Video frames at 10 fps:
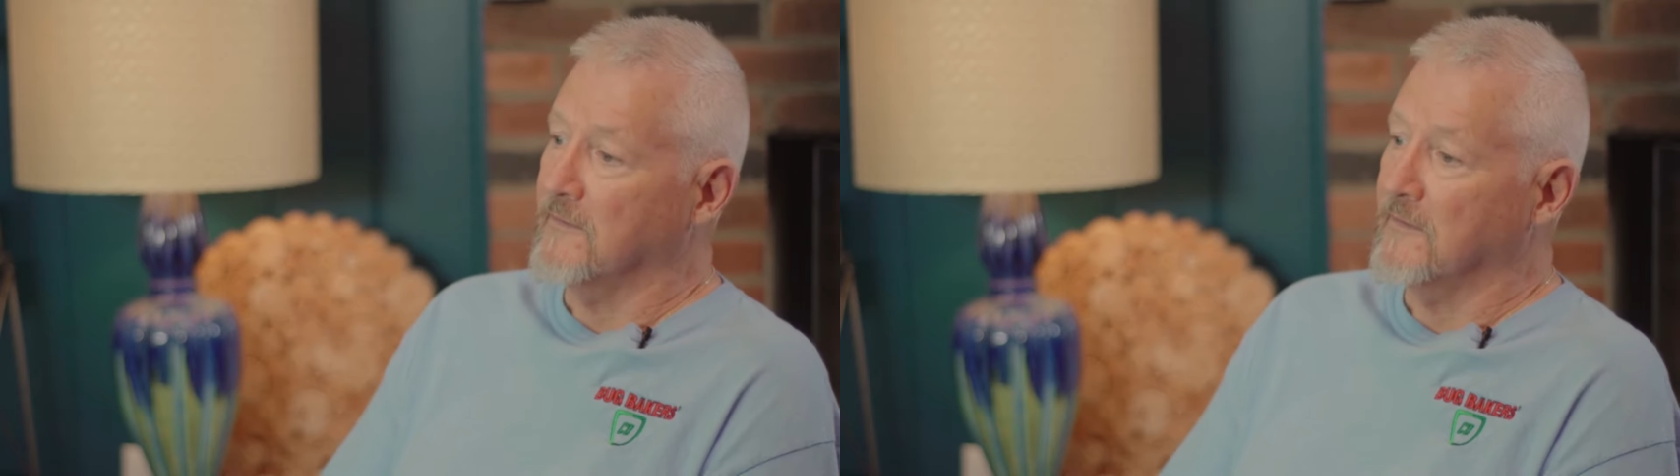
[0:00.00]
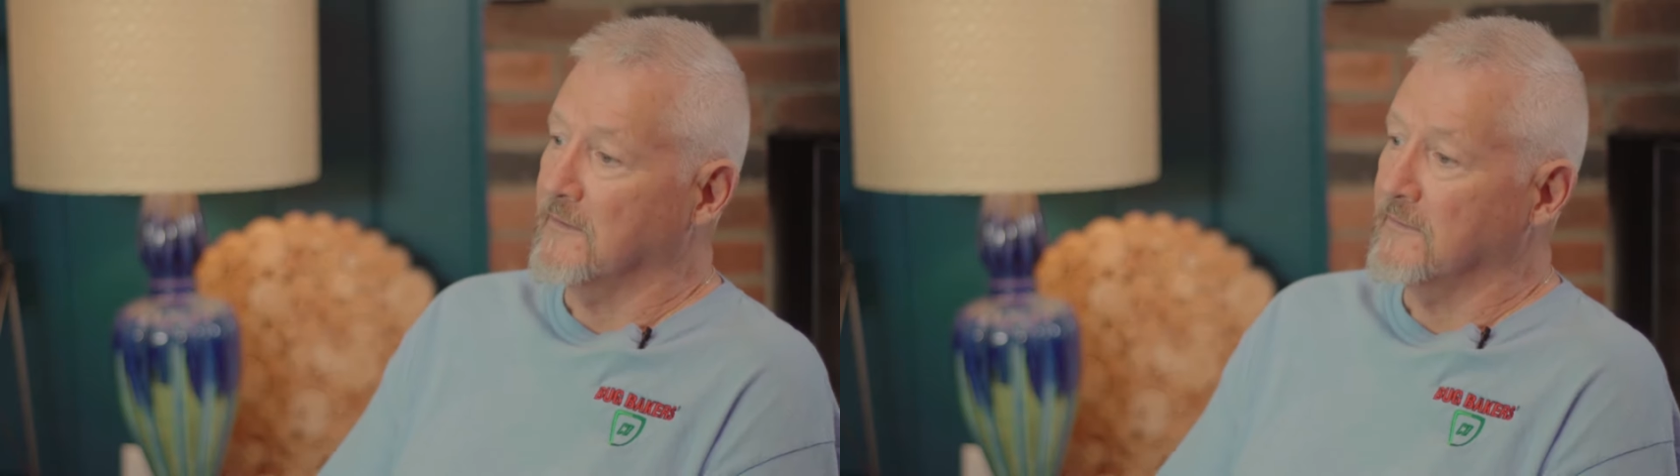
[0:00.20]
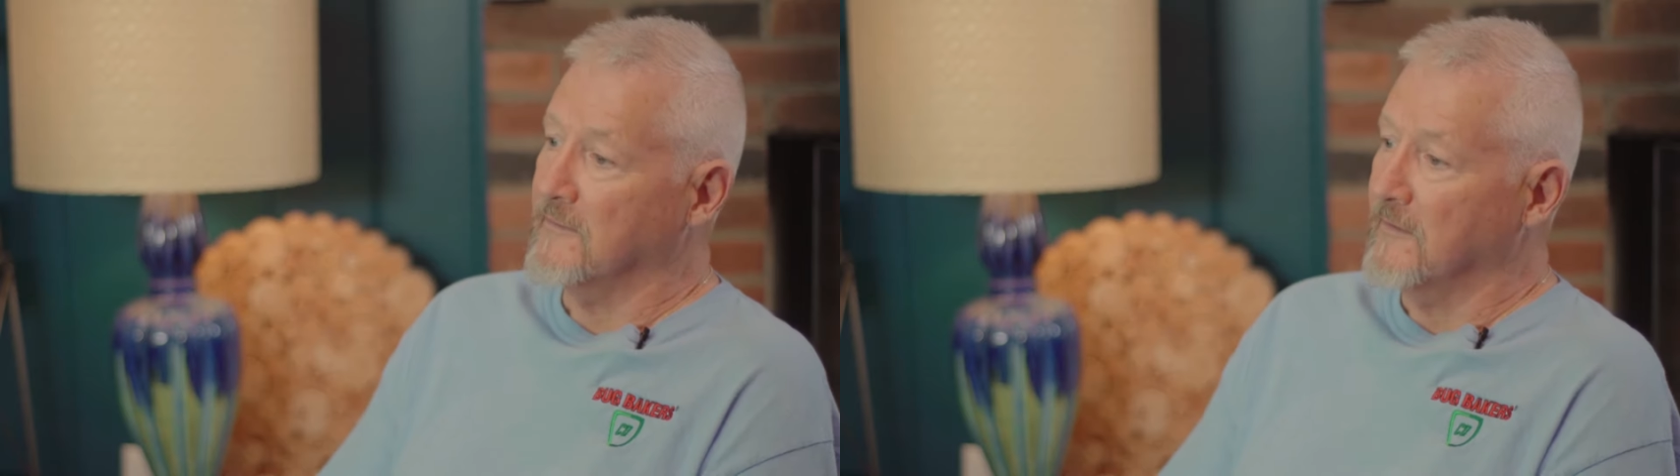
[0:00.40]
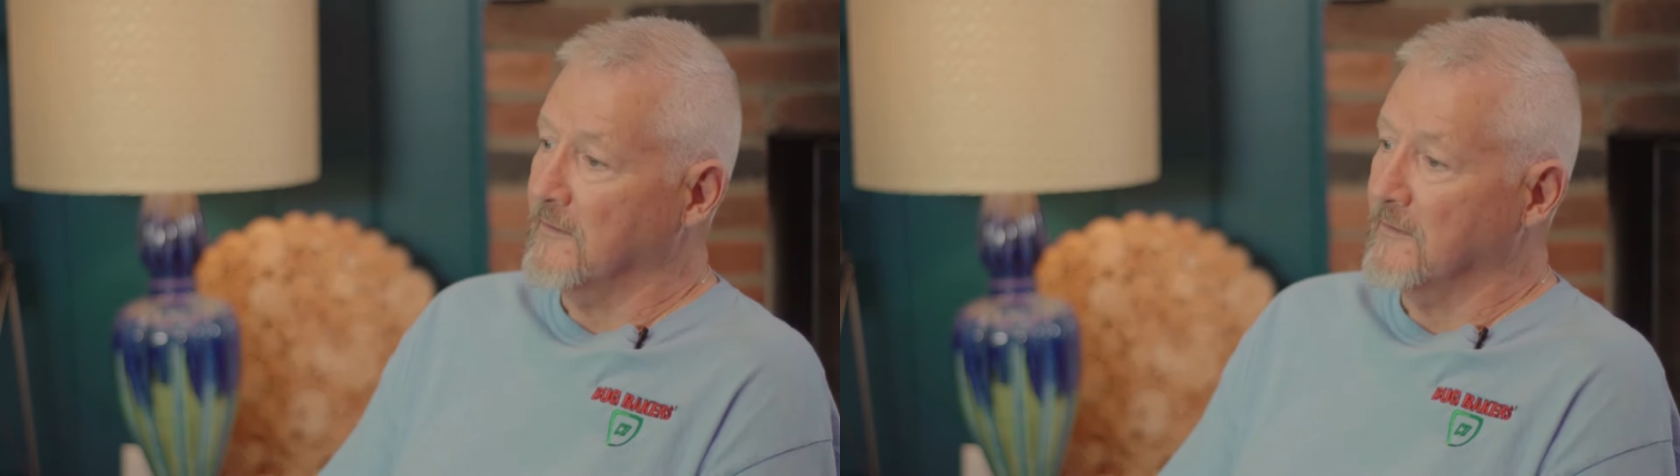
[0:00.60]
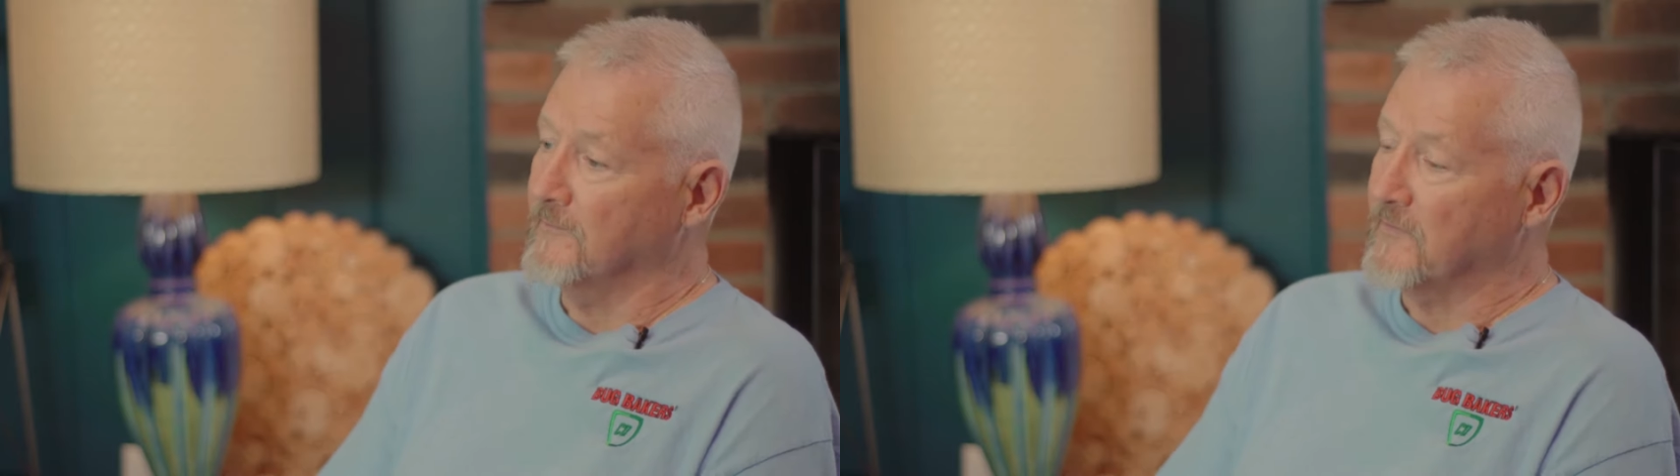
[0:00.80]
And
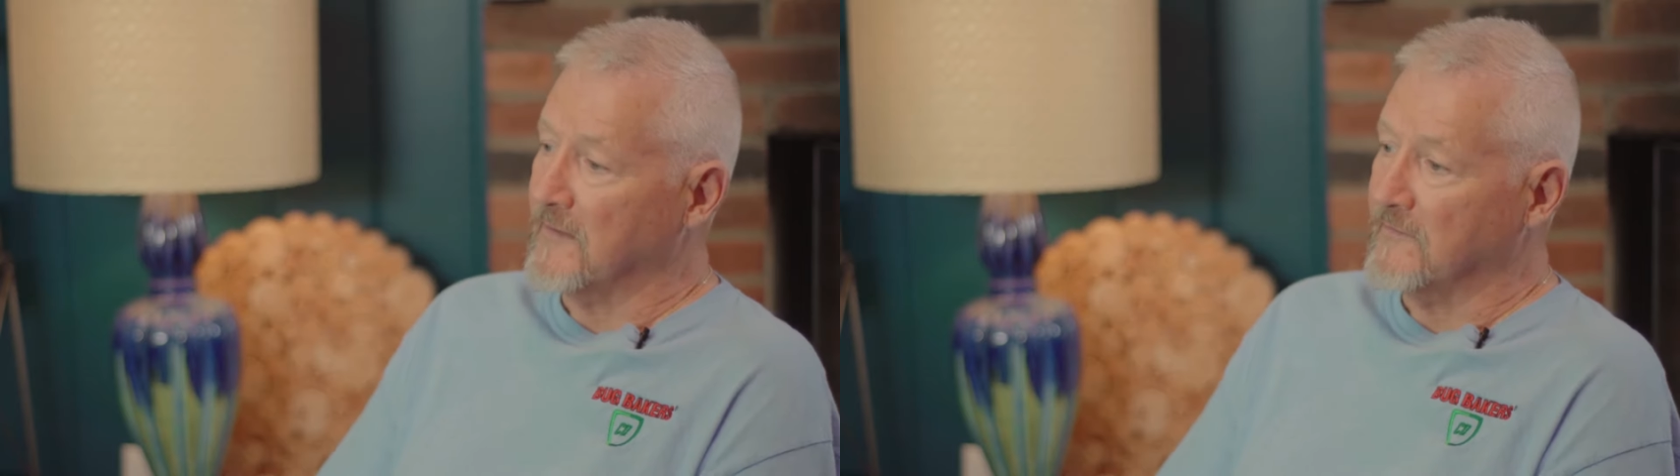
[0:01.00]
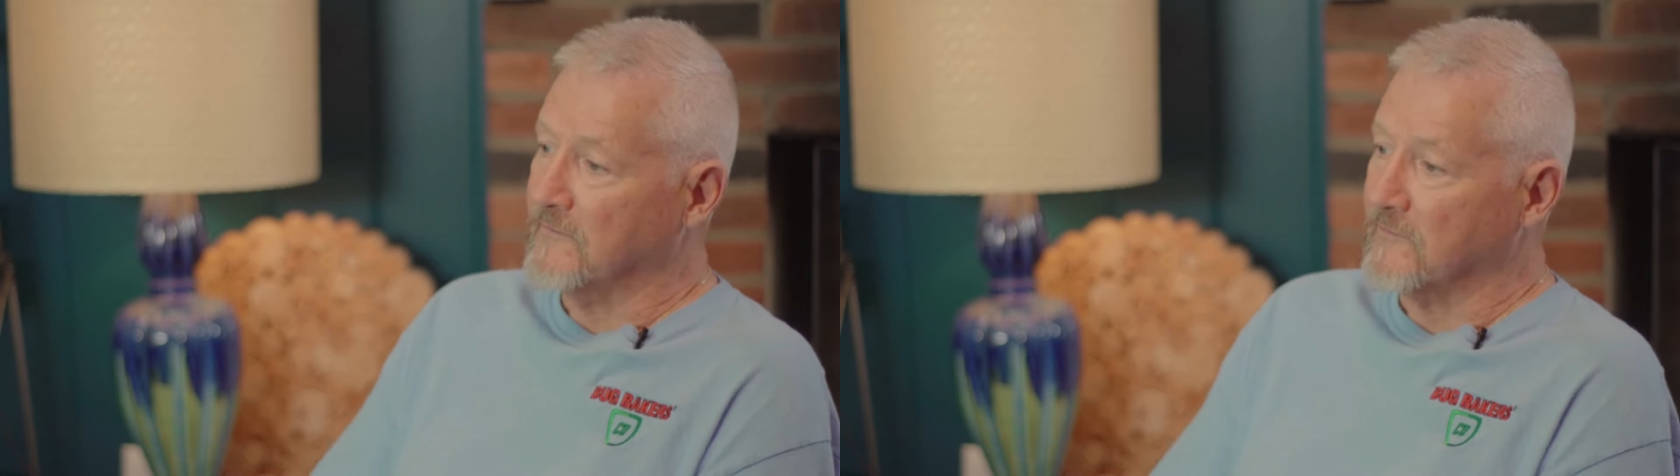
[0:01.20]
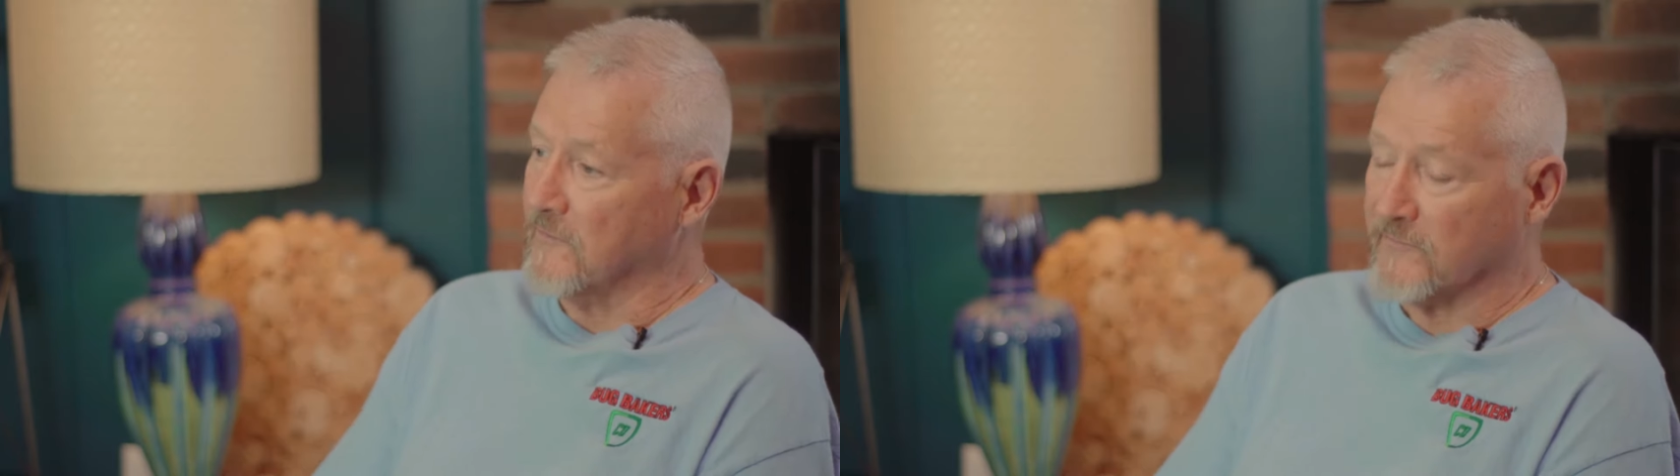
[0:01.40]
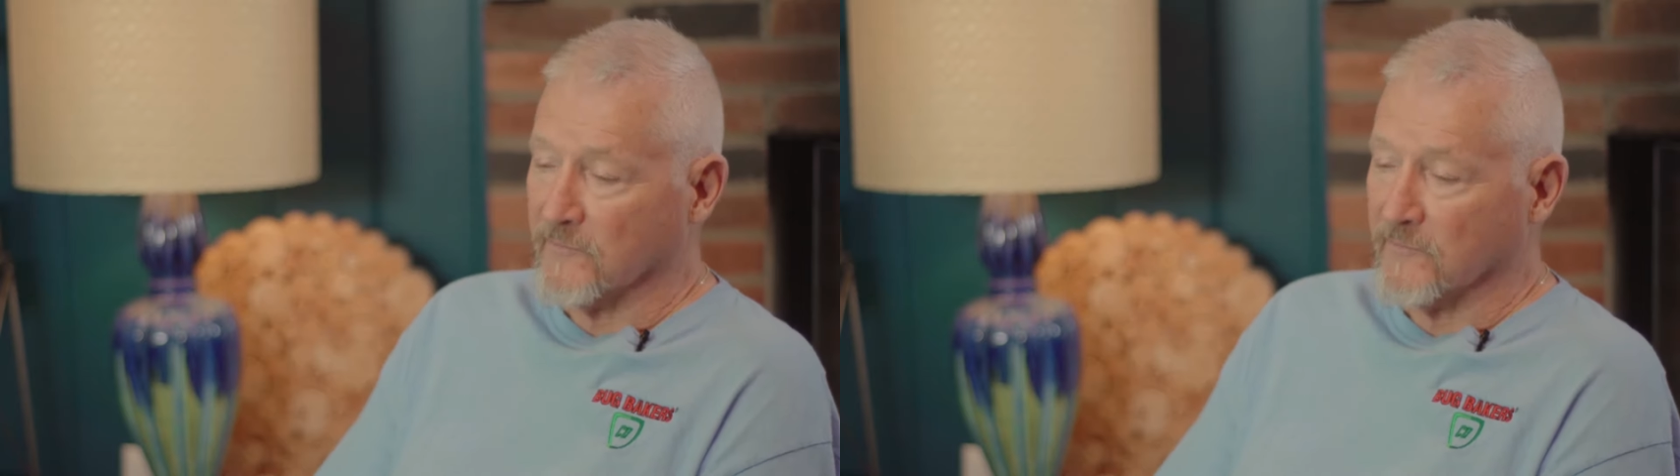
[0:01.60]
it's also